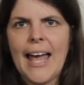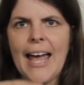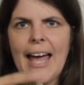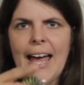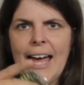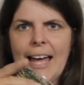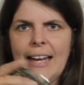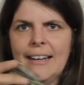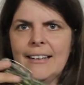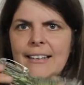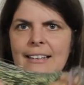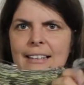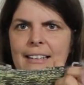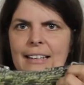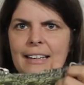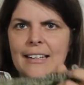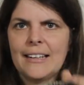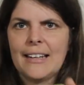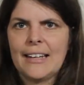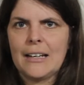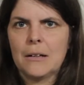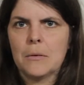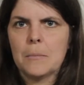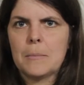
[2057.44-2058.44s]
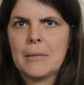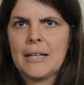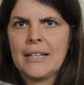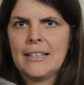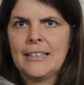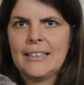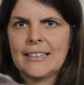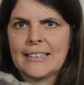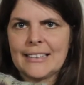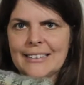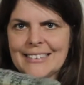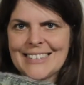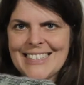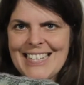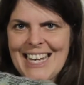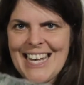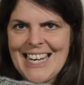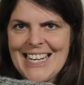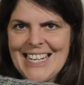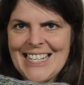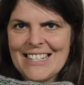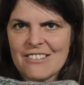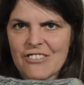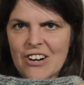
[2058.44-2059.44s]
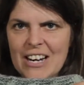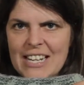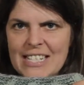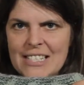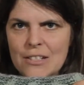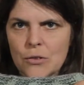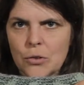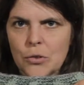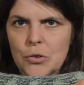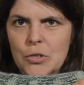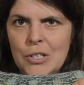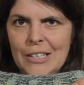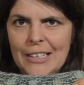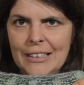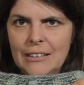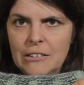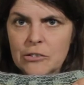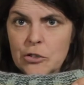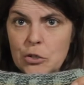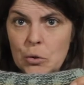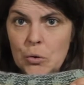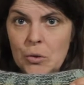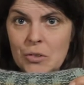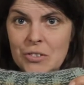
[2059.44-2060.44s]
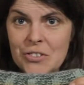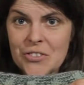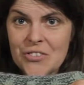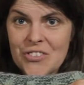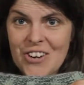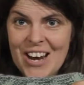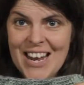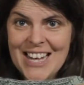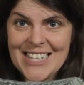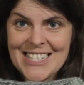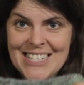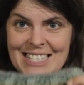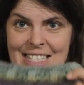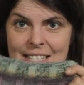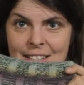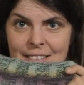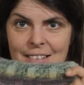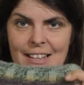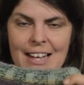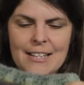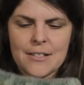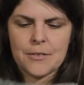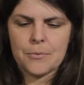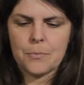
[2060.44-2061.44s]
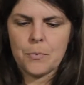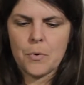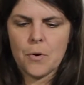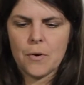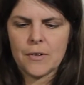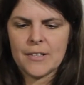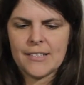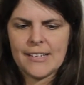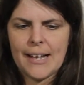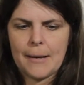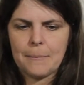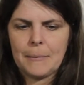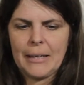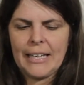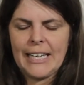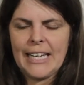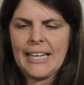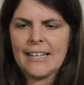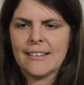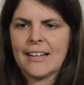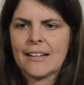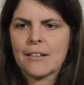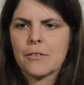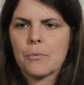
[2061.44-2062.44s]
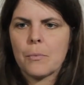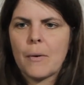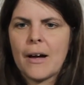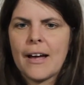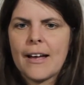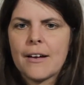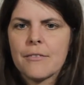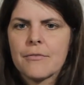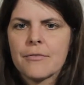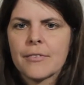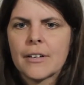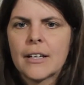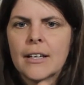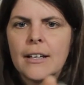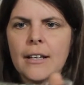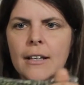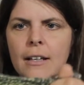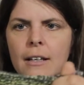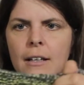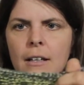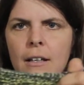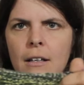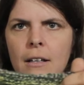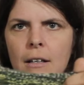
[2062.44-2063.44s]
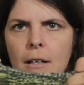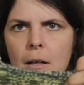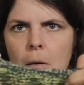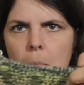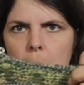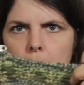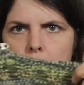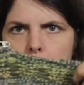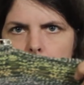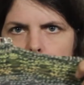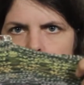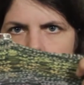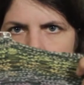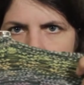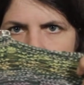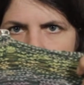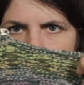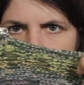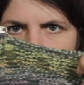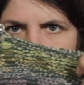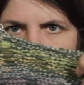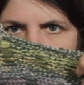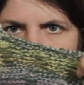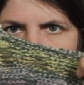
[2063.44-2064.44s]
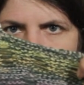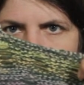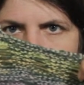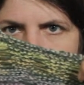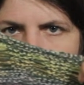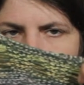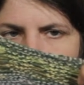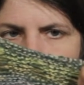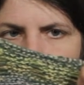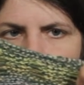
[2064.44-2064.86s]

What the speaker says: and then it'll be a little teddy dress or little doll's dress. So that's what's happening here. That's why I've put some